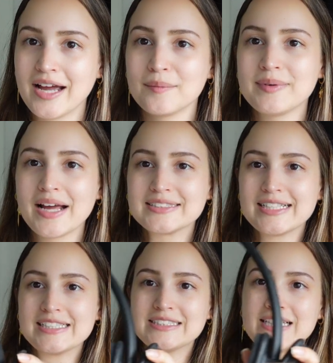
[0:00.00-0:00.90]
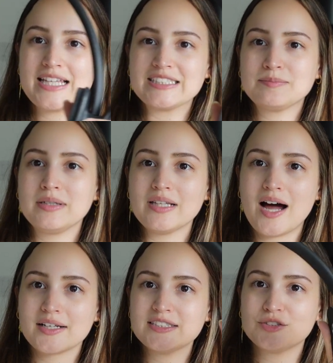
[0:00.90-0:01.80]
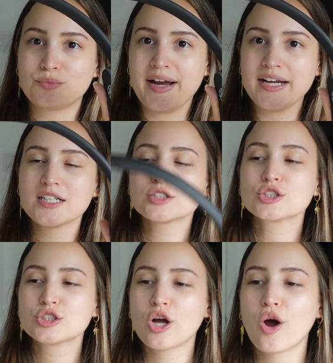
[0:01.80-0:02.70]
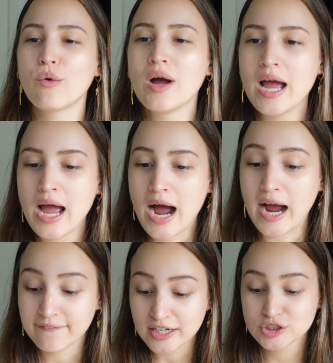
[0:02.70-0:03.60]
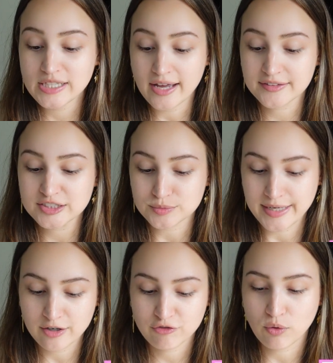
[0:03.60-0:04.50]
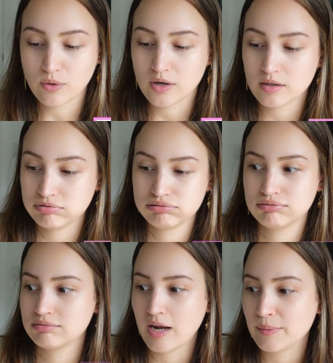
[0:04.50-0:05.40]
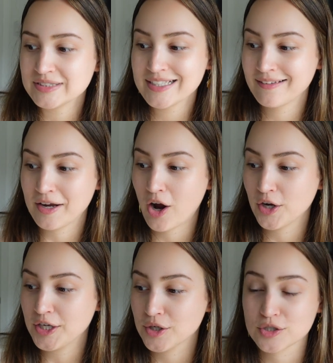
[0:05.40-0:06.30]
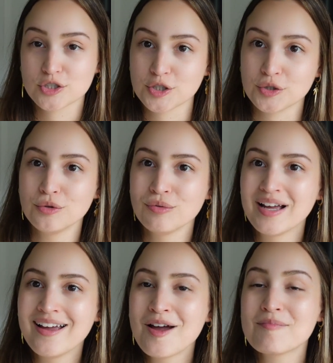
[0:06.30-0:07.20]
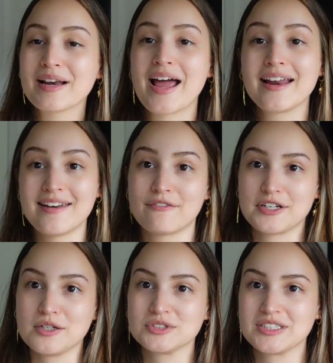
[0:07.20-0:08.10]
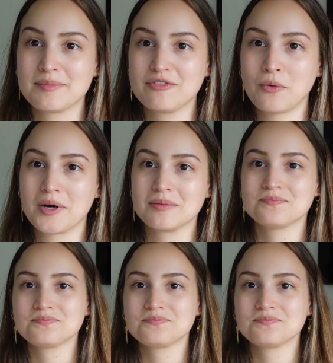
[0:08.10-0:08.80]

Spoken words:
up next is this Pilates ring. So I've actually had this ring for, I'm gonna say like a year or two, but I had never used it before.